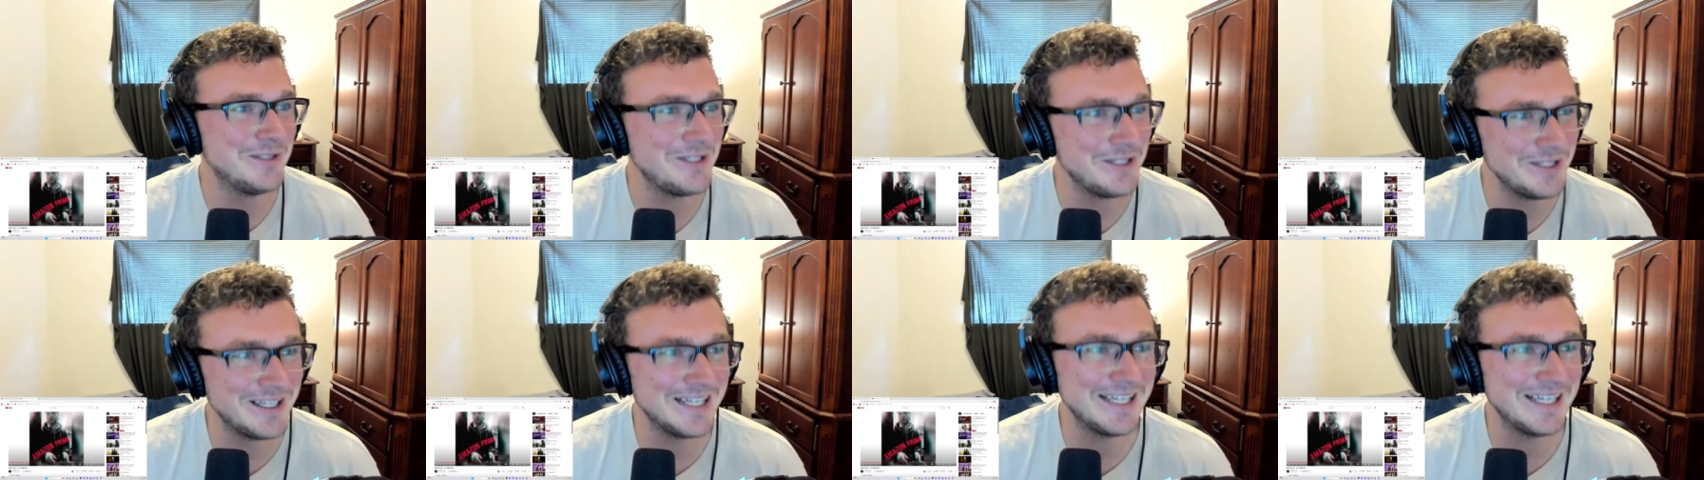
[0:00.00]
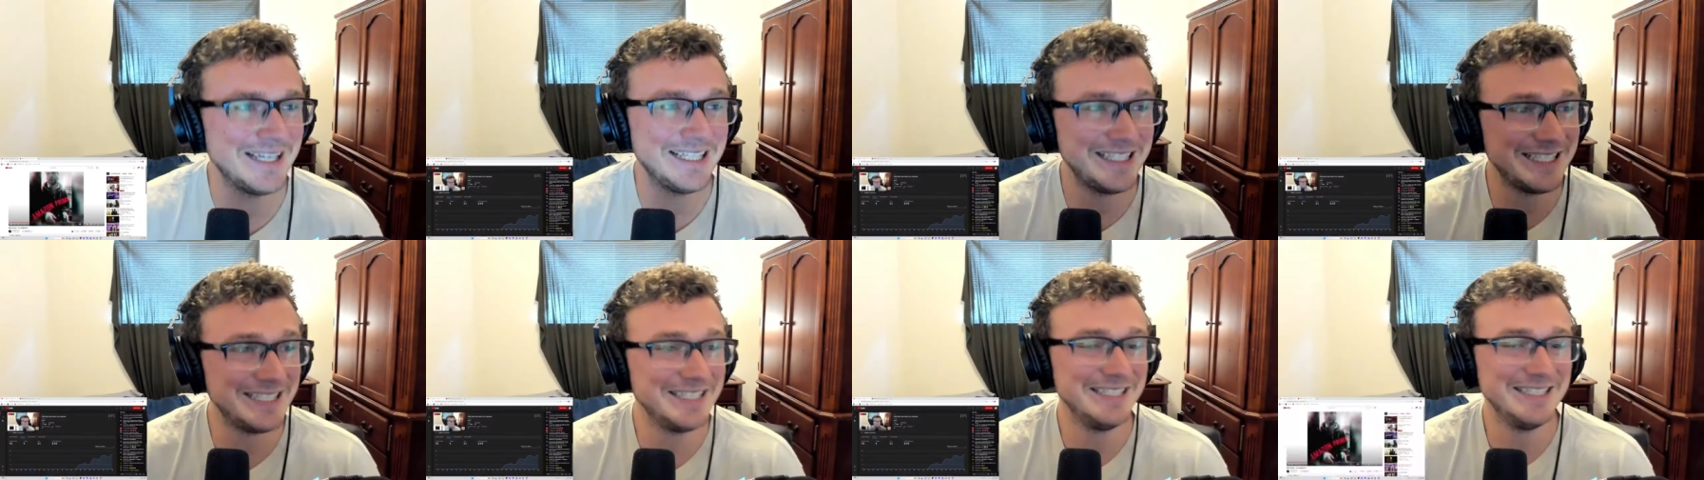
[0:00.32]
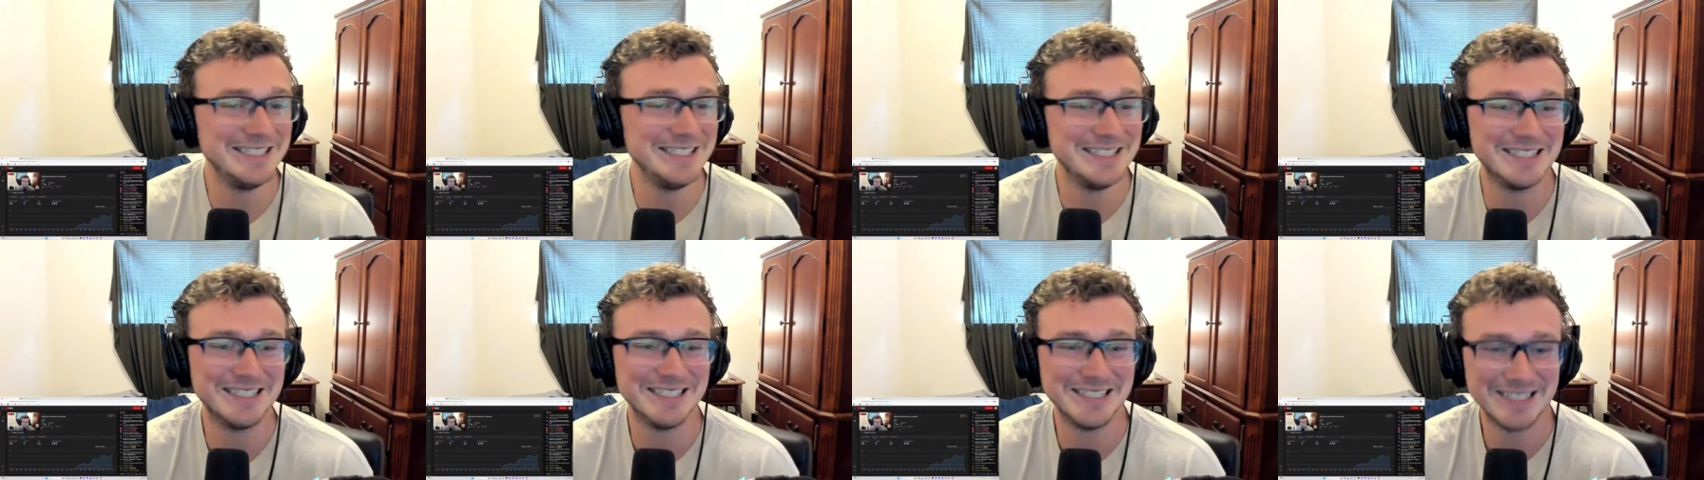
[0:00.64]
You got to get
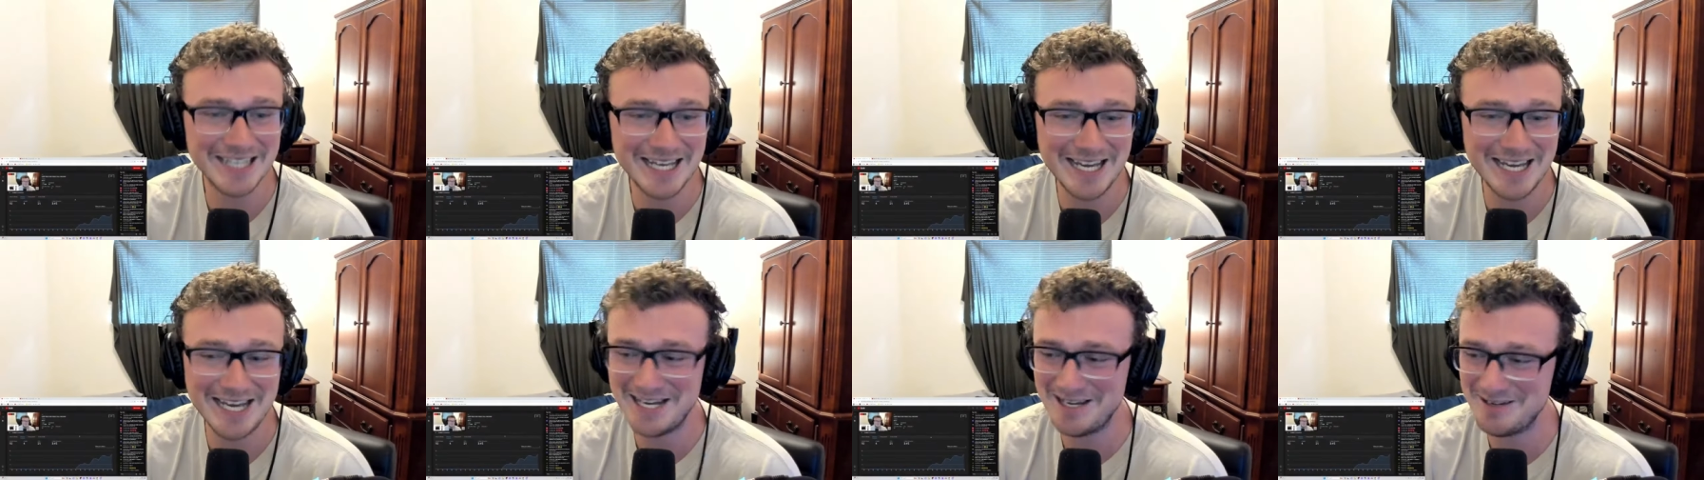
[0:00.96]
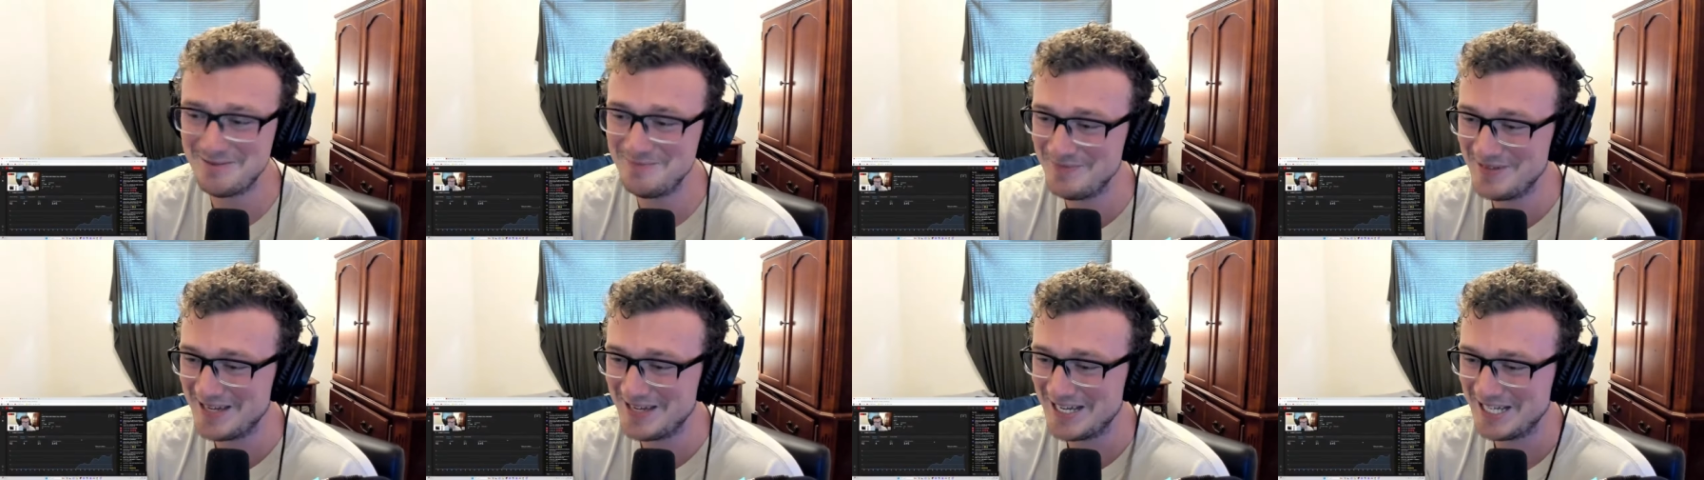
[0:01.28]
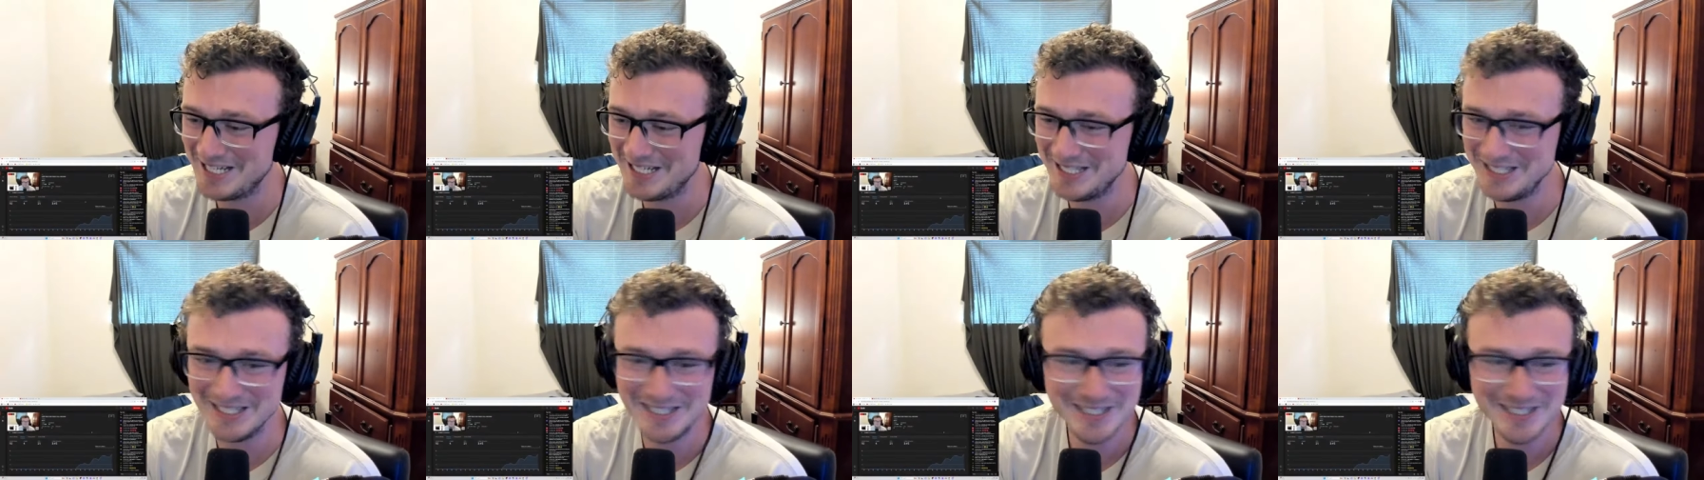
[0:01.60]
in the lab,
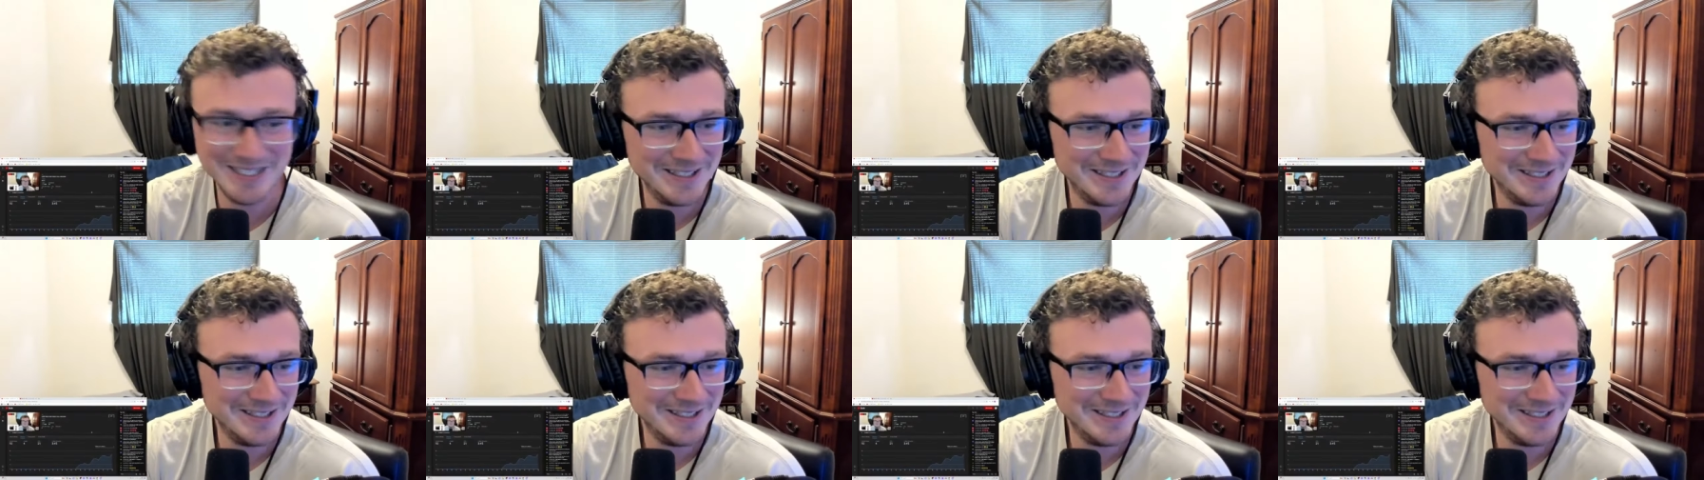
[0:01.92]
man.